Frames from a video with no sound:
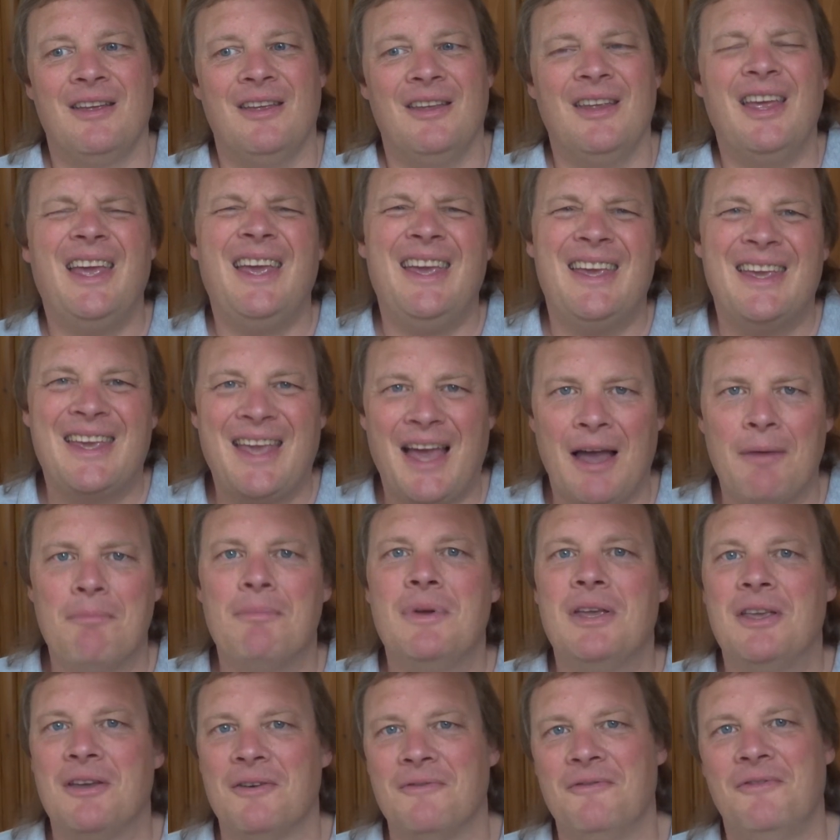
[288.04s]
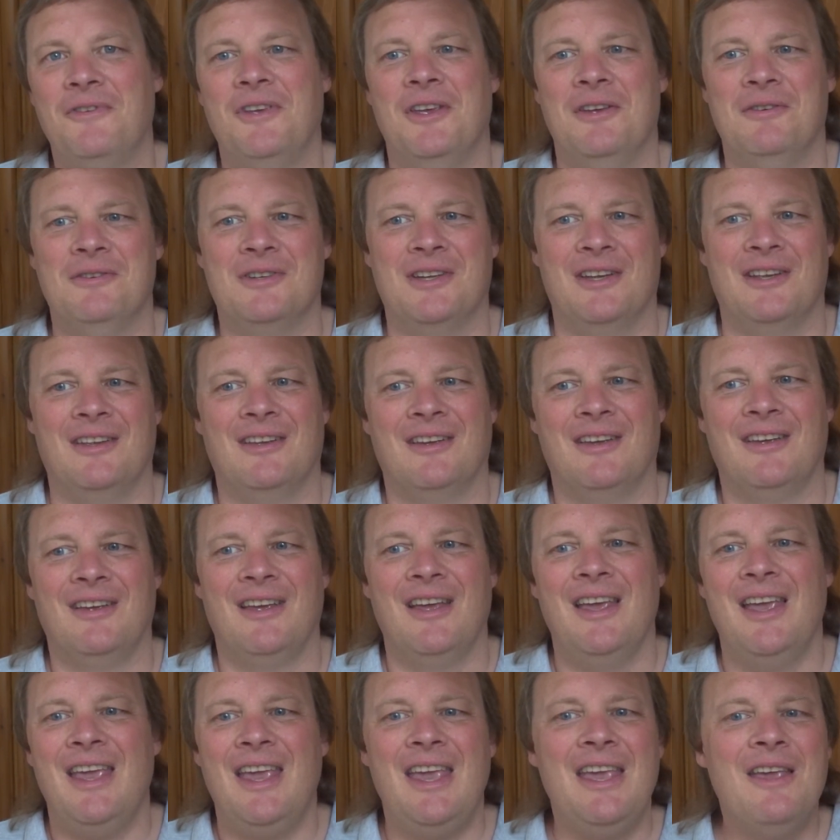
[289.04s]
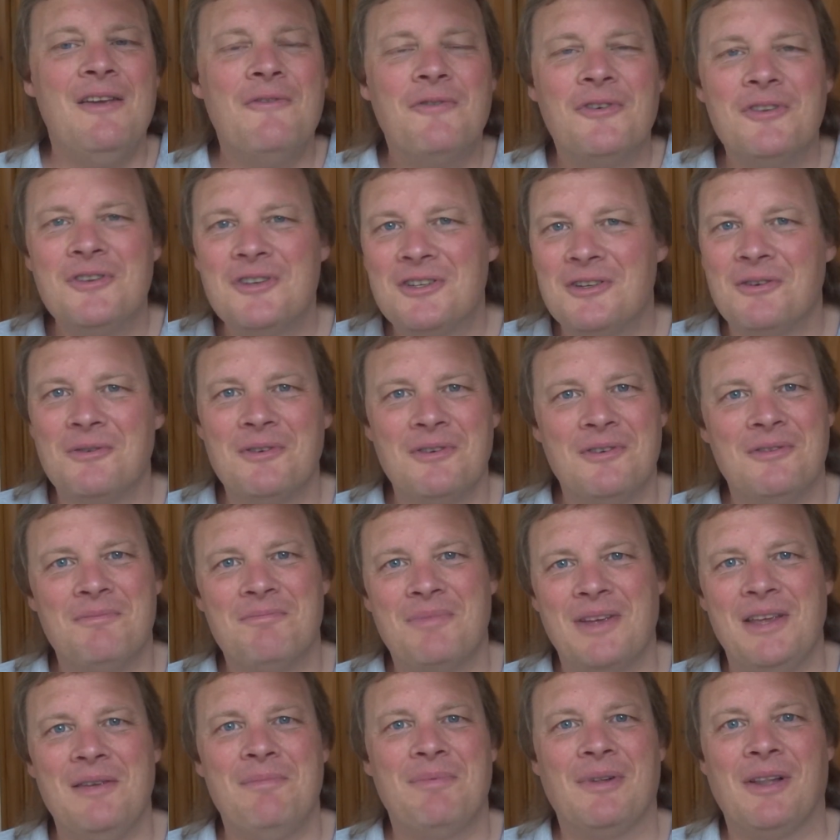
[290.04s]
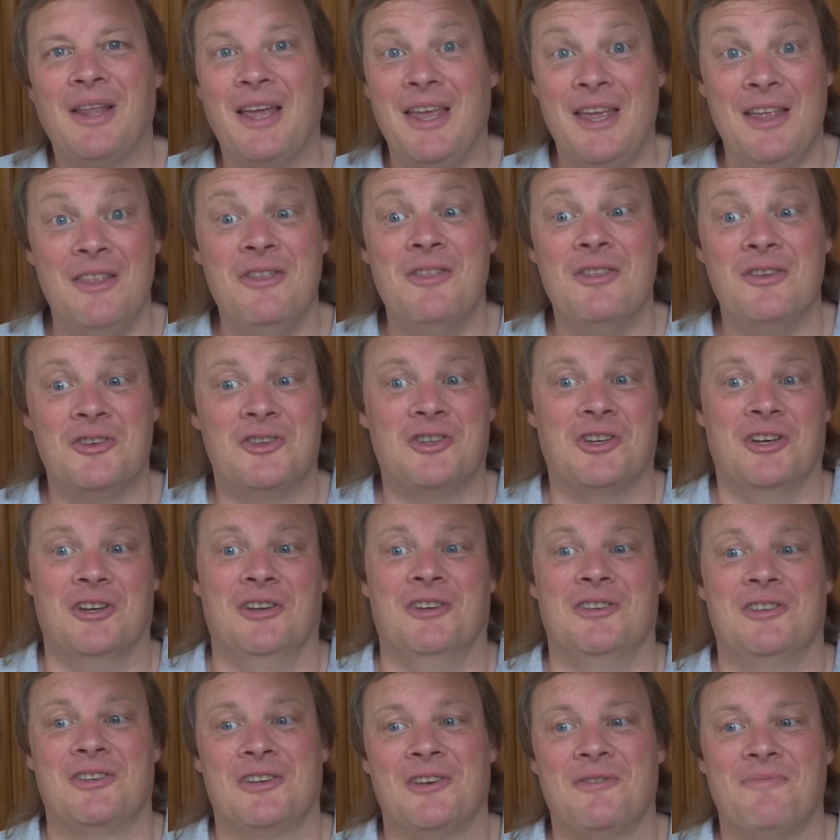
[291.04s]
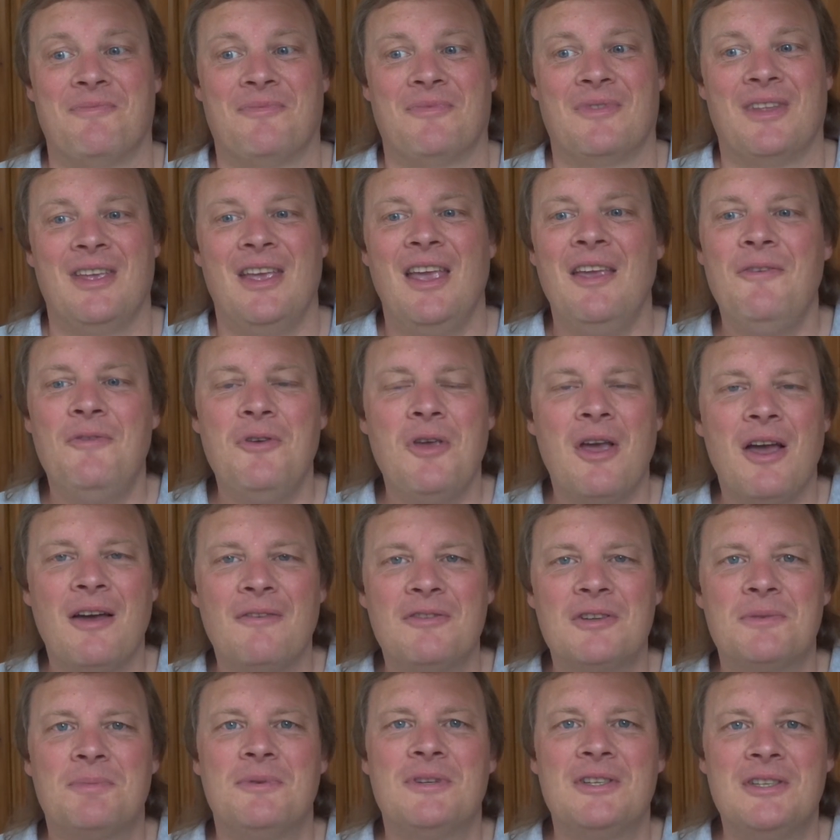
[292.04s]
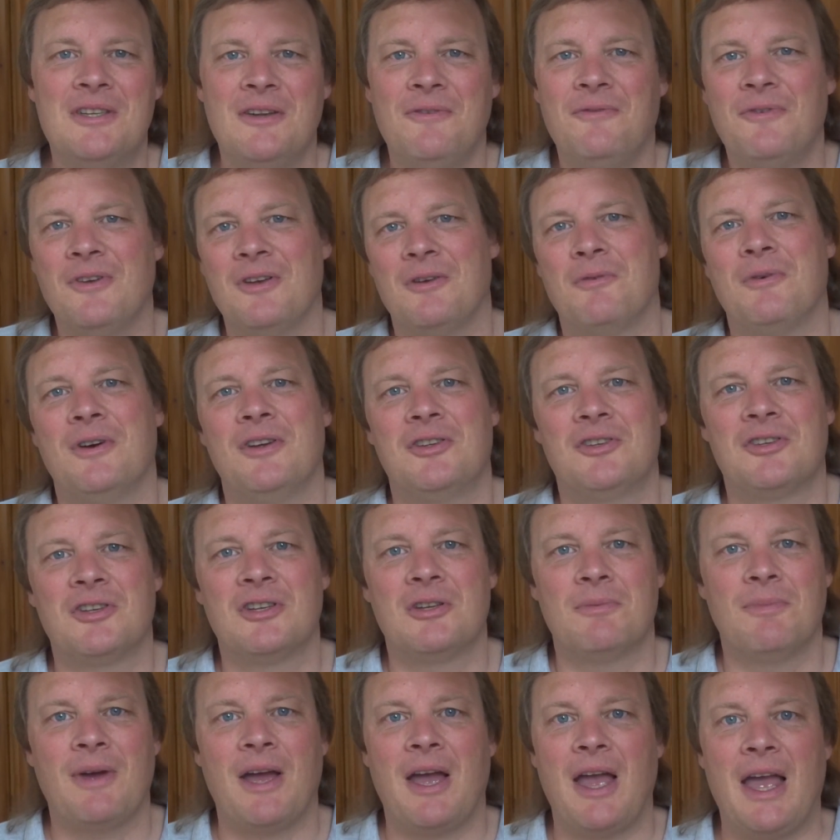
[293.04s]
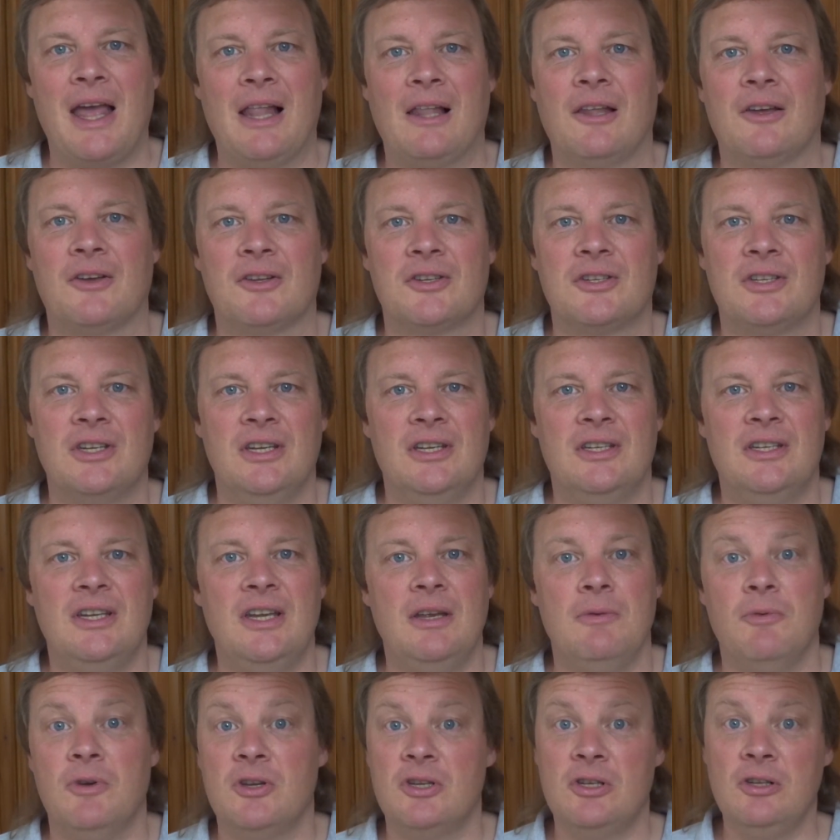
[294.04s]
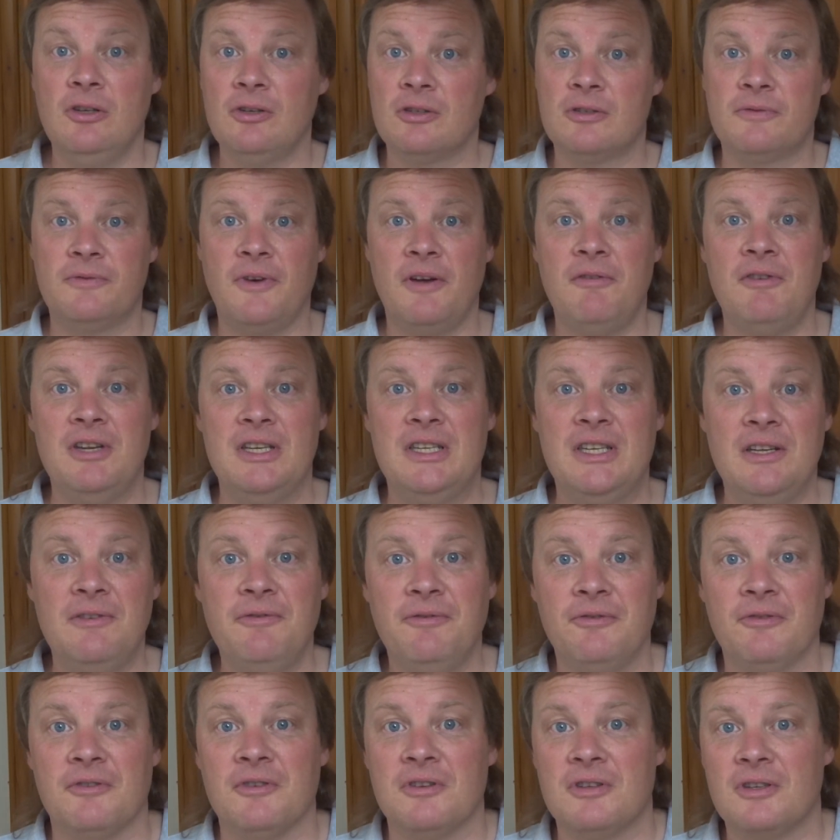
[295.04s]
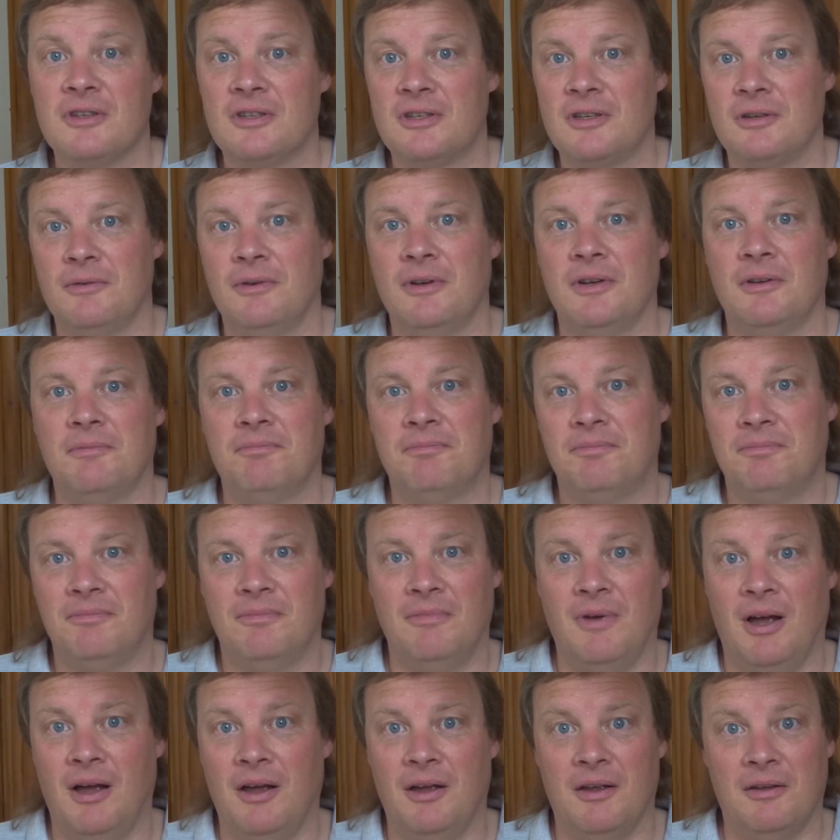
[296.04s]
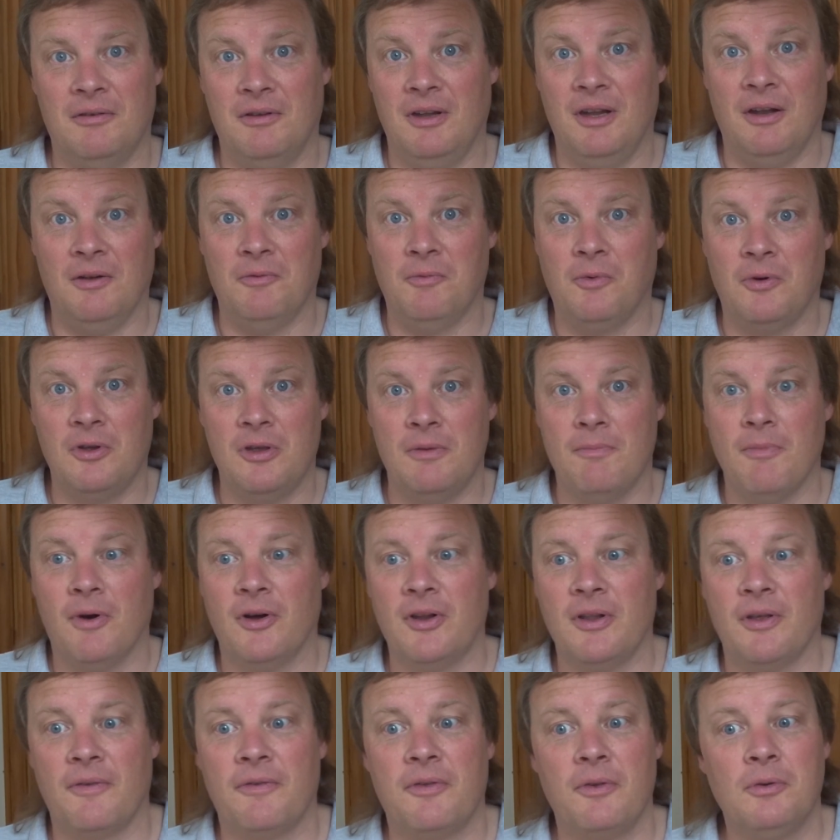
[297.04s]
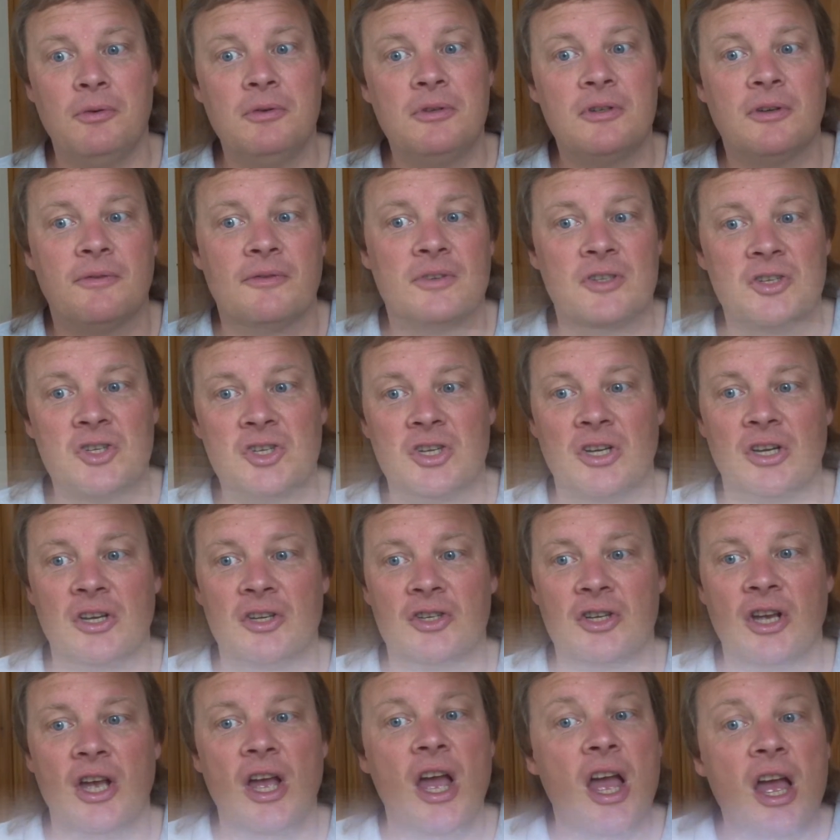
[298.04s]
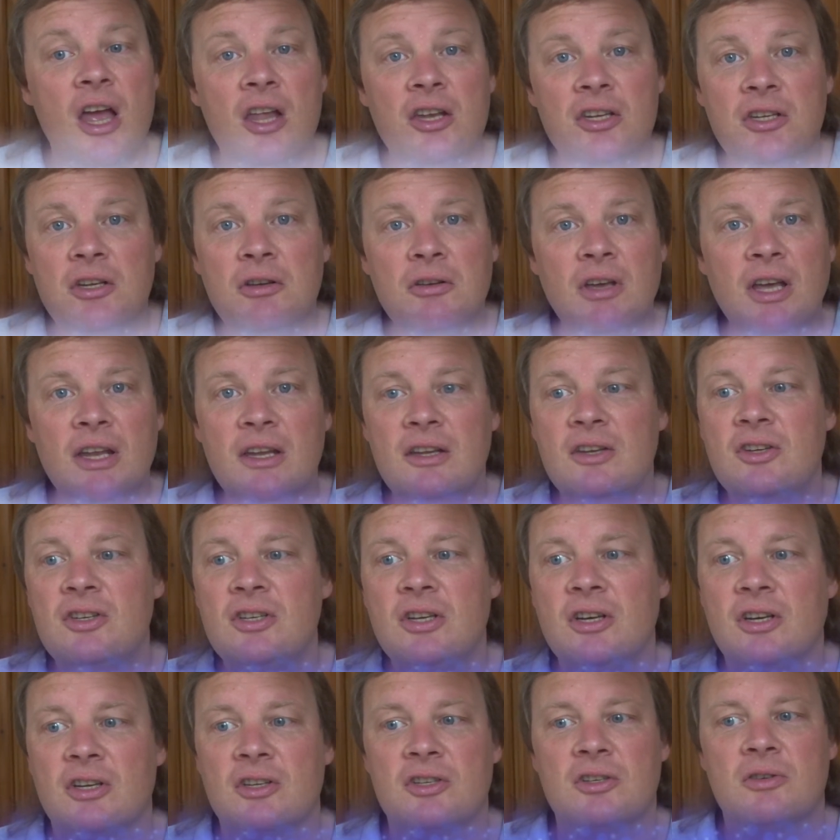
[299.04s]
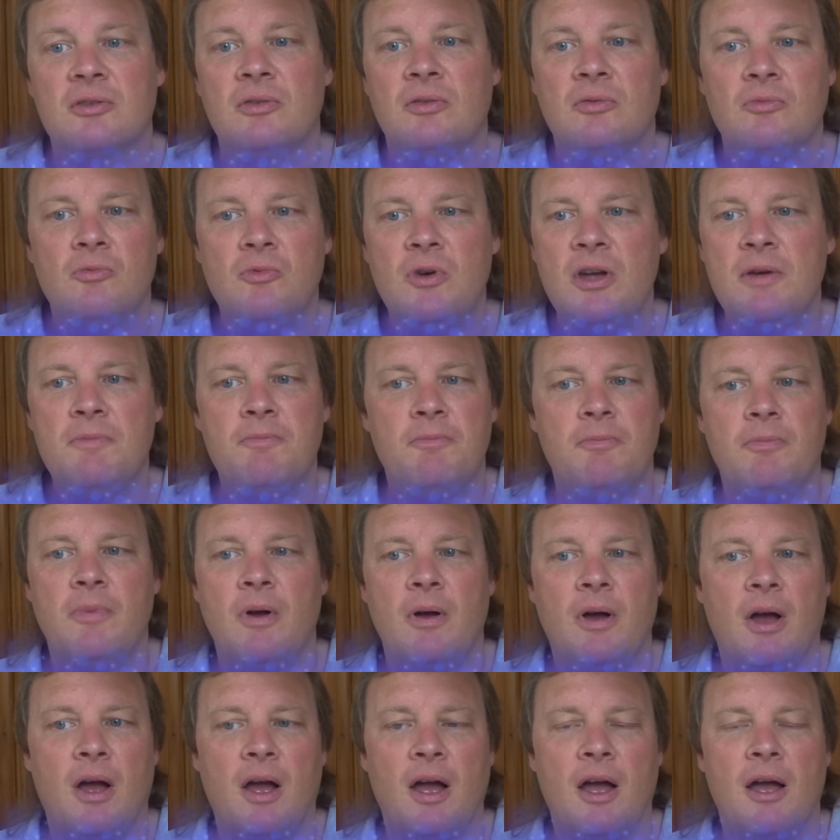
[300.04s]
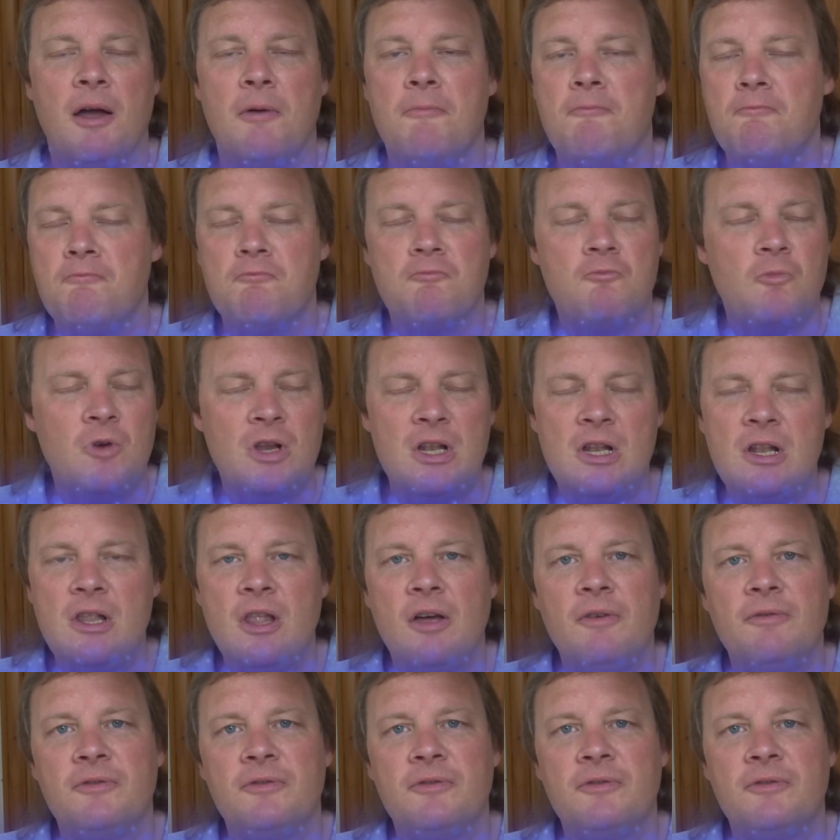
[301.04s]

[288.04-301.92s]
It can be confusing, even to people in the church. If you have specific questions about LRCC, which looks very different to what you might have thought of as church, do get in touch. We'd love